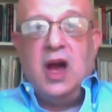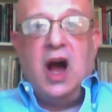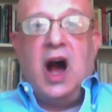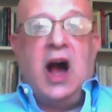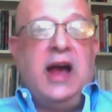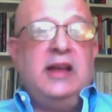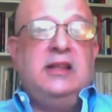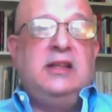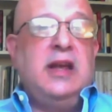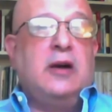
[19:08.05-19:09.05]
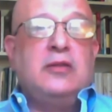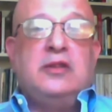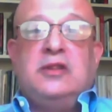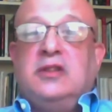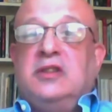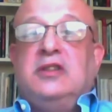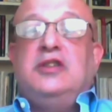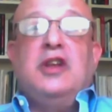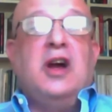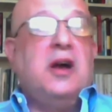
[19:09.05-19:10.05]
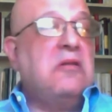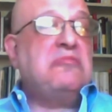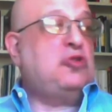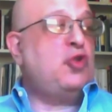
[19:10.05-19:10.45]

I dealt 2